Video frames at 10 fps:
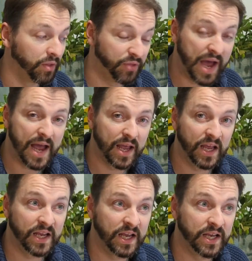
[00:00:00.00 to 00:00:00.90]
That
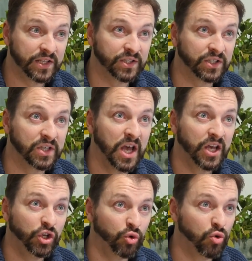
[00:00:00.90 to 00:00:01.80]
is
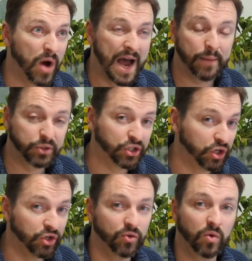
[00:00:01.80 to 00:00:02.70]
your
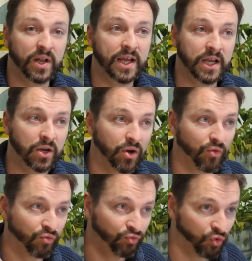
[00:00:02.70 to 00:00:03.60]
absolutely
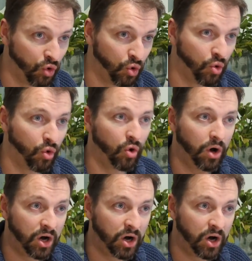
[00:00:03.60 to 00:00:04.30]
raw,